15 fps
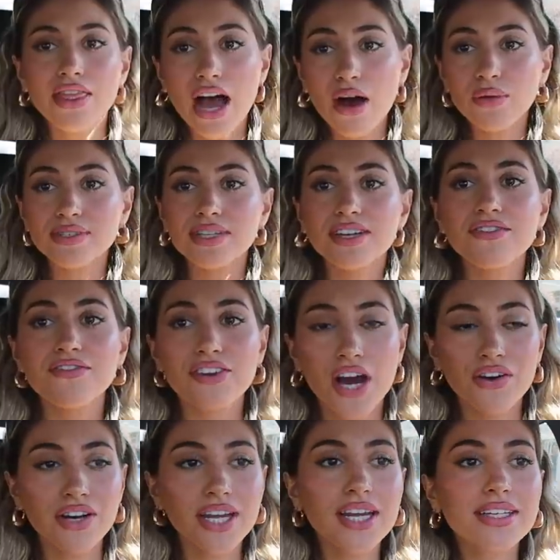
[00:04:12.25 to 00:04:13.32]
that was a
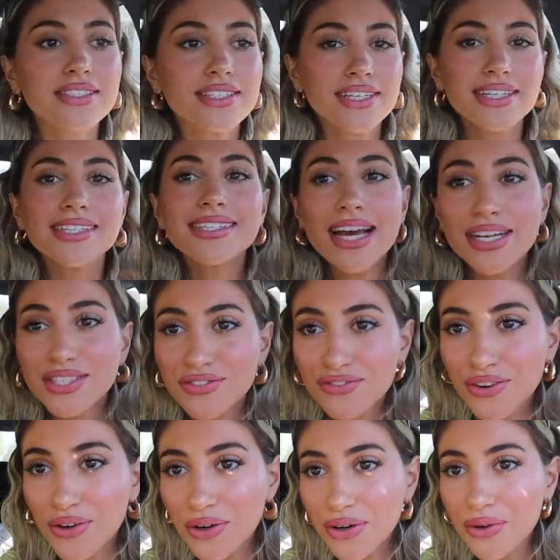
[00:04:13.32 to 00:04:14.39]
very
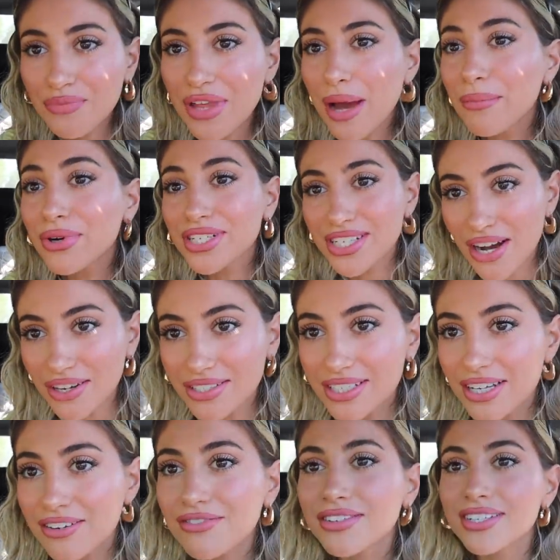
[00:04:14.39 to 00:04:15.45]
successful and
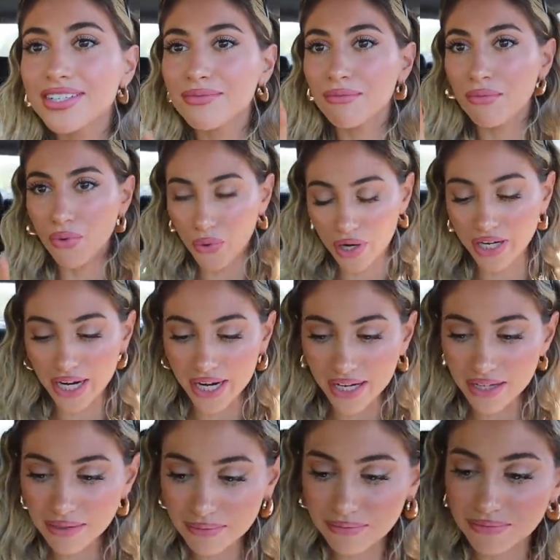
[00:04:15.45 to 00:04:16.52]
productive
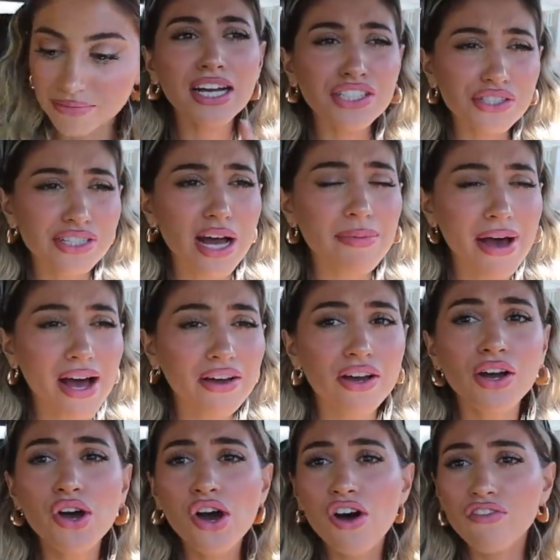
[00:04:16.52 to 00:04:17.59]
morning. I just got back
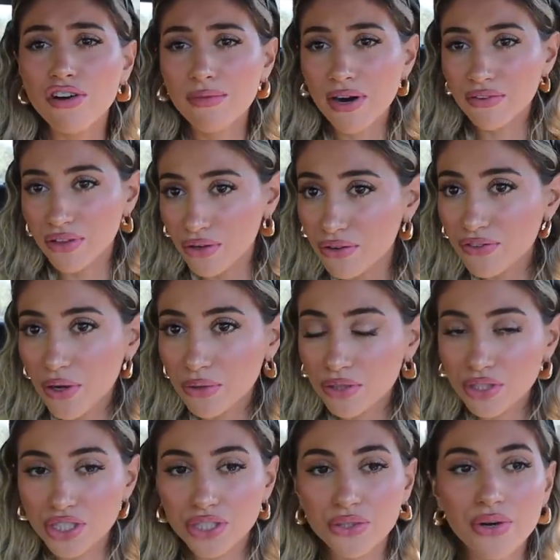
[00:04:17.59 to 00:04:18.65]
from our little photo
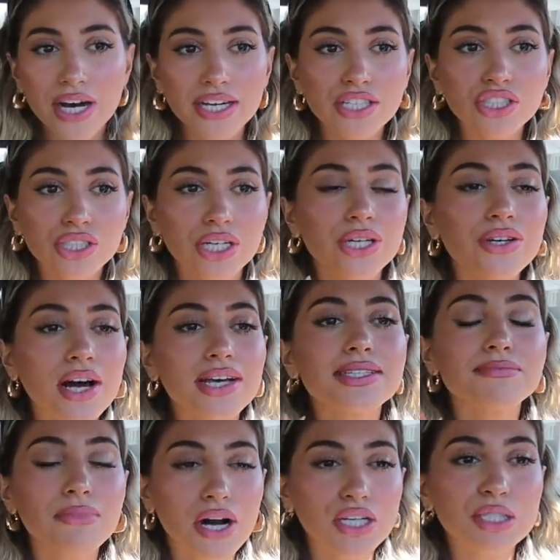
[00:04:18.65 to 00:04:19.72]
shoot. I didn't show you guys
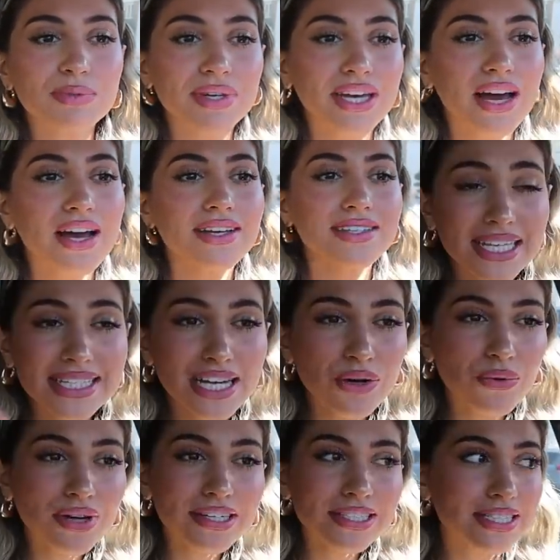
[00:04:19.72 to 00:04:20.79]
much because because I
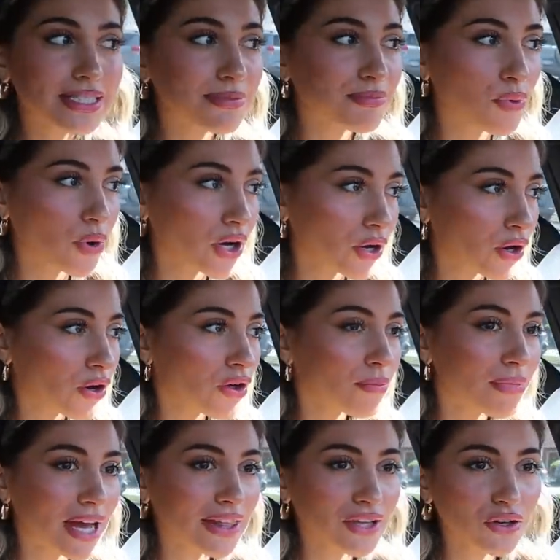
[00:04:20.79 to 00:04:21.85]
don't want to spoil
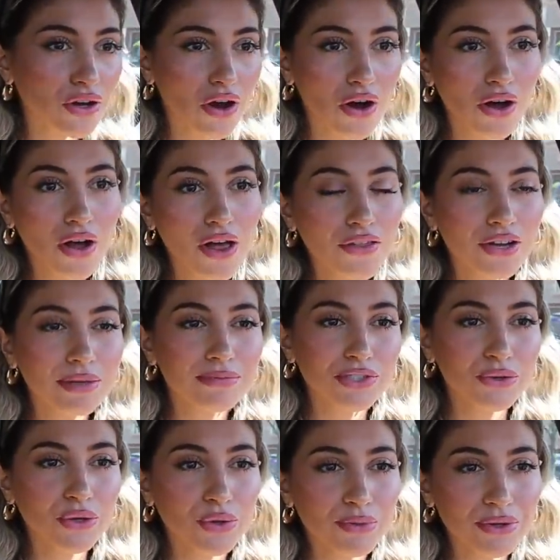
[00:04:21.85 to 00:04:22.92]
my little haul that I'm
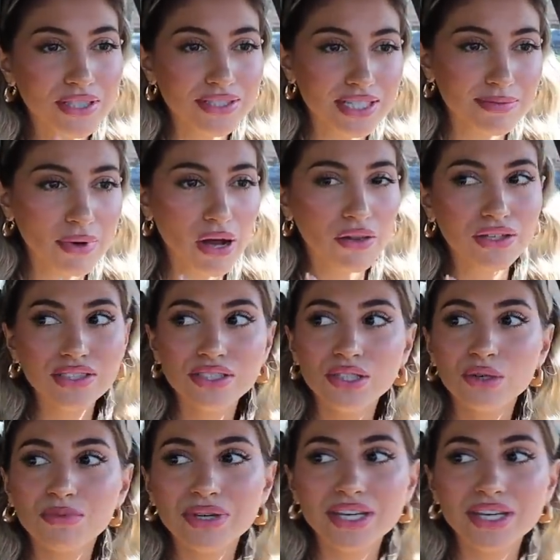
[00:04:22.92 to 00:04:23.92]
doing with Princess Polly soon,